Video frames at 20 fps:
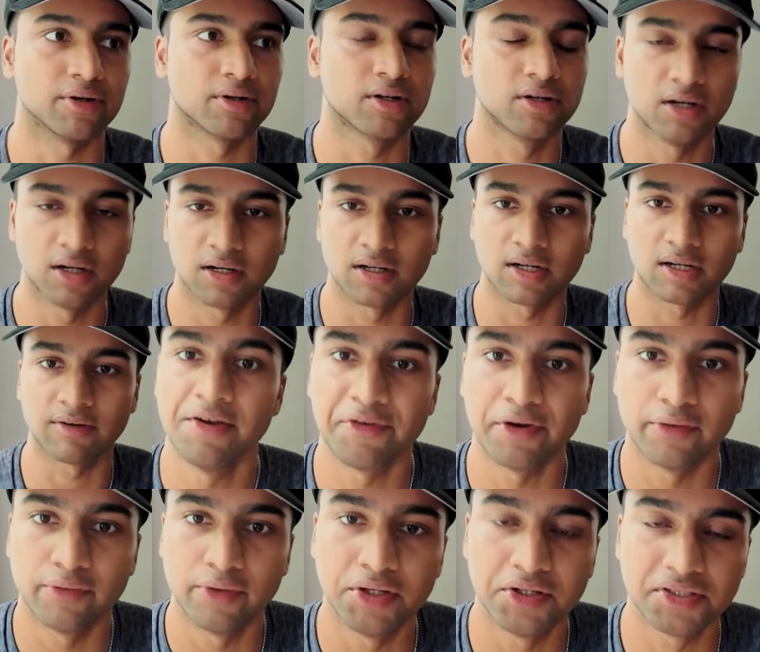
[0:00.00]
you're a cook, if
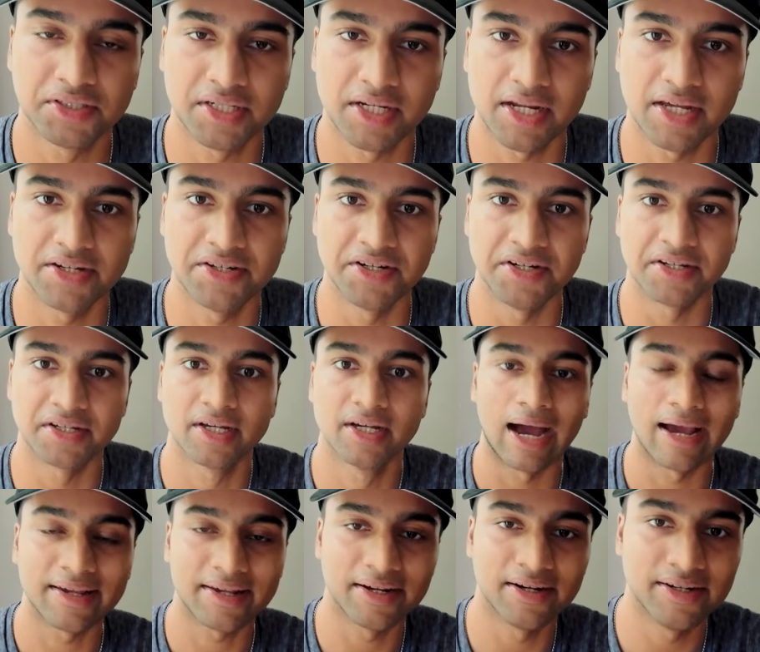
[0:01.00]
you're a real estate agent,
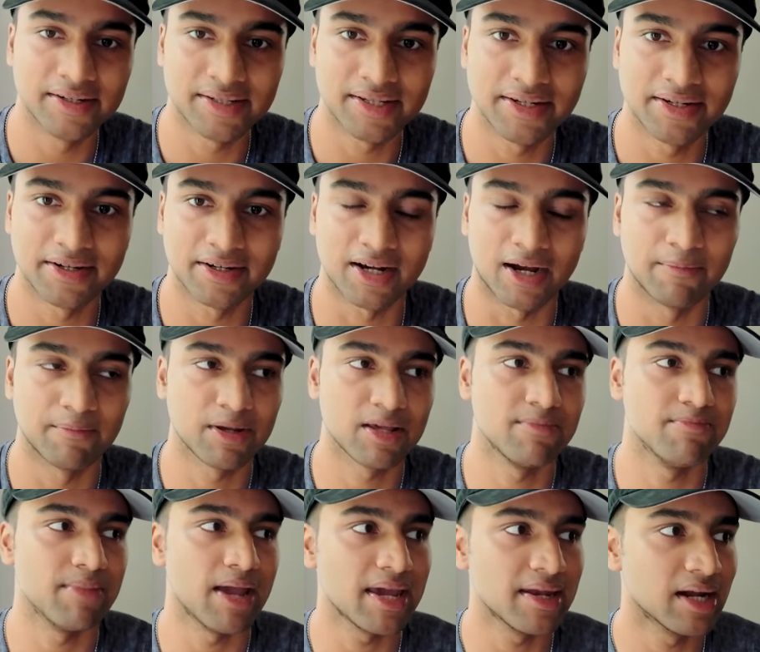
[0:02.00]
I guarantee your company
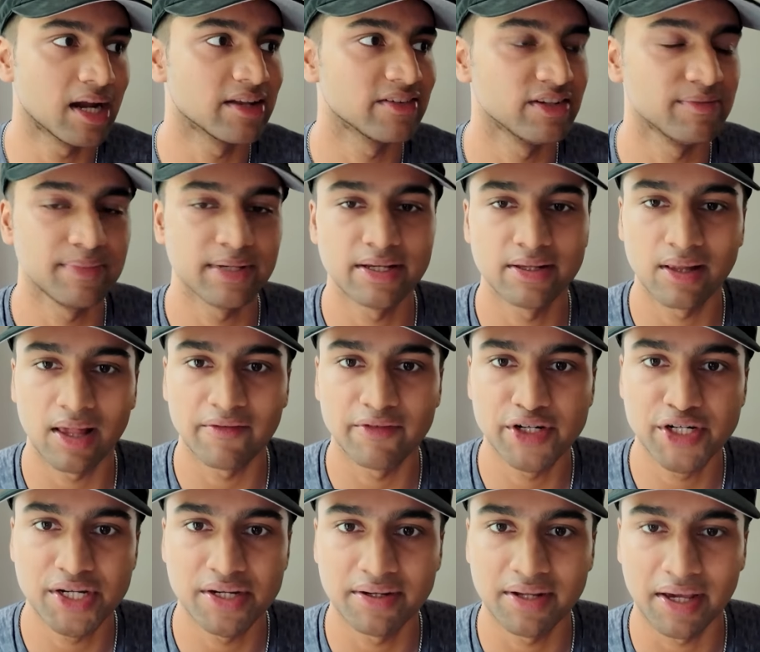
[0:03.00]
may not even be
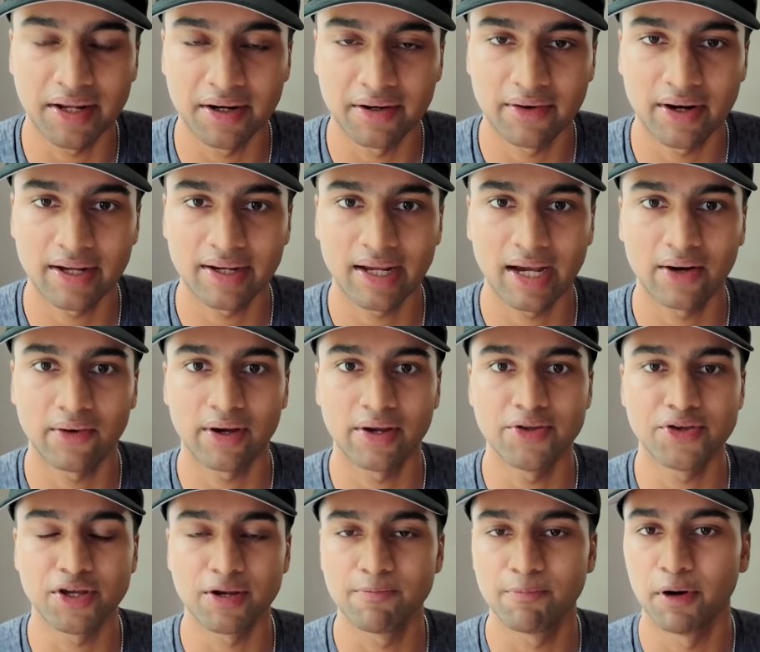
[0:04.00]
leveraging data right now. And
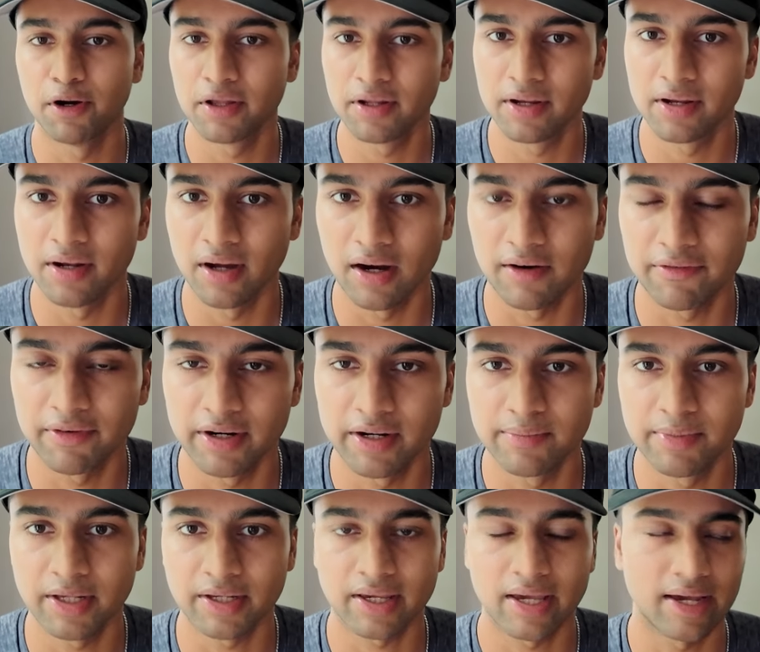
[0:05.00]
you can put in an offer
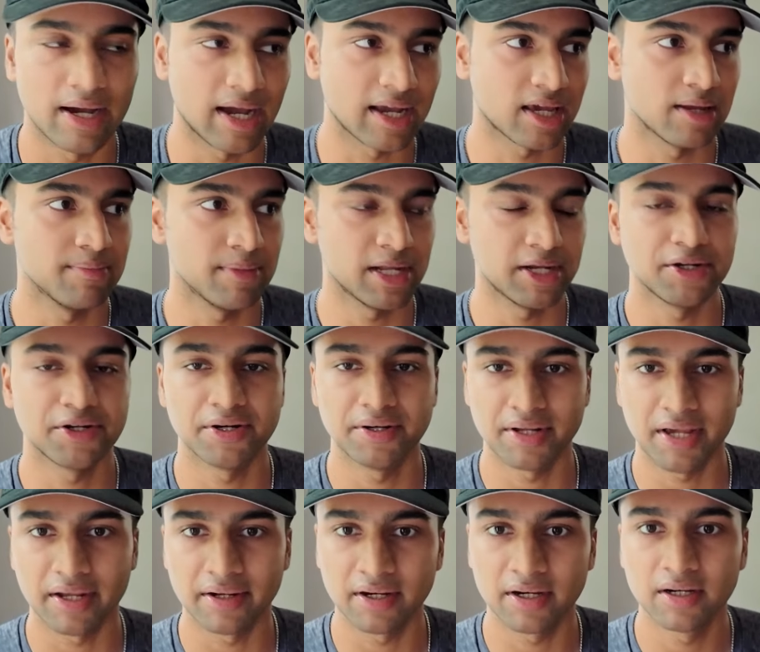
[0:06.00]
and be like, hey, I can manage your
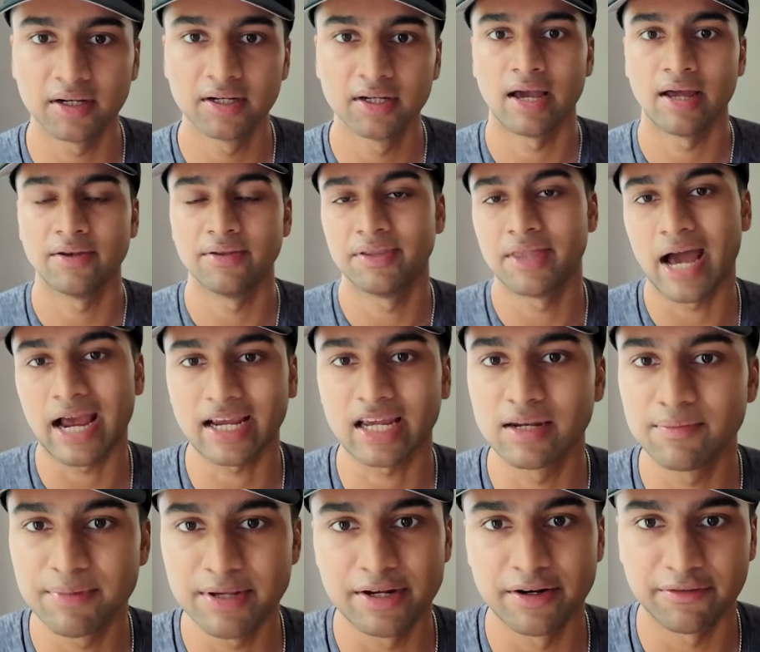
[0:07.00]
data. And that
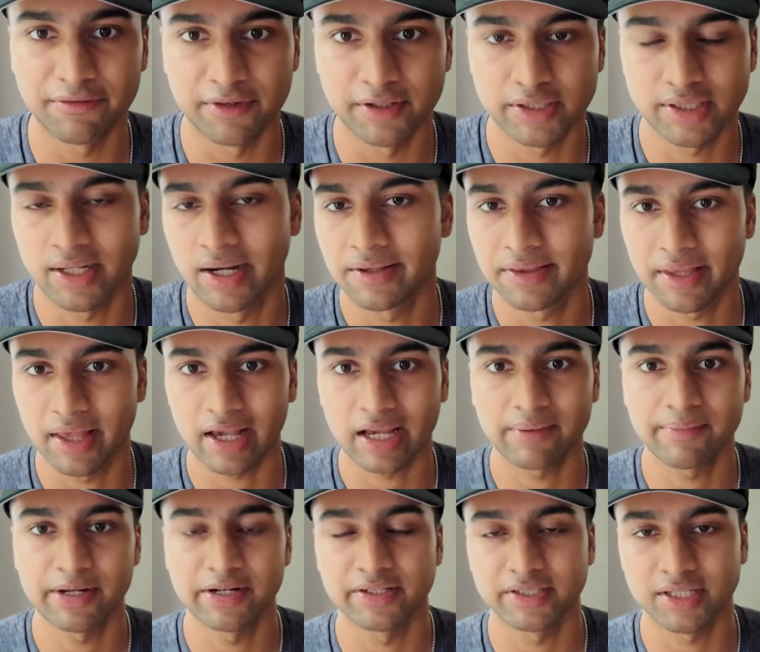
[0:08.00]
can be your first client. That
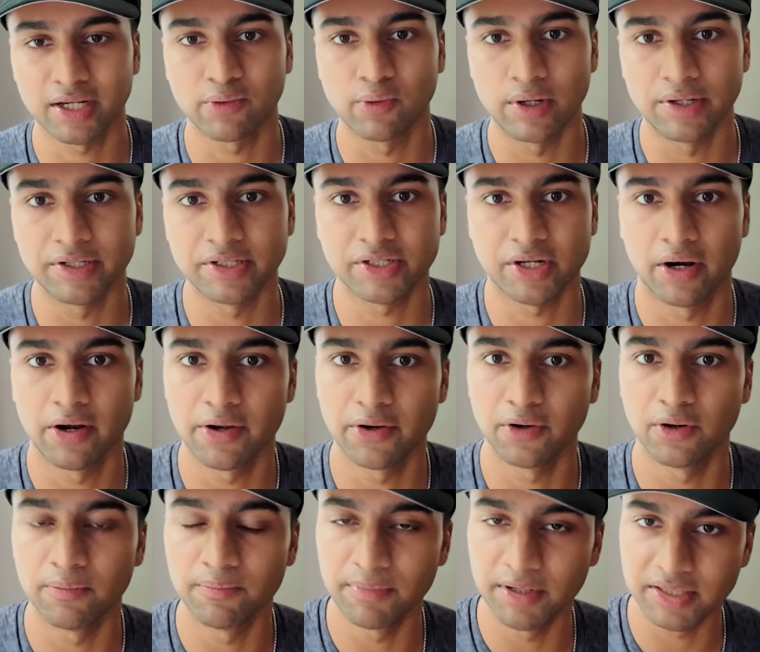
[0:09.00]
can be your segue into starting your own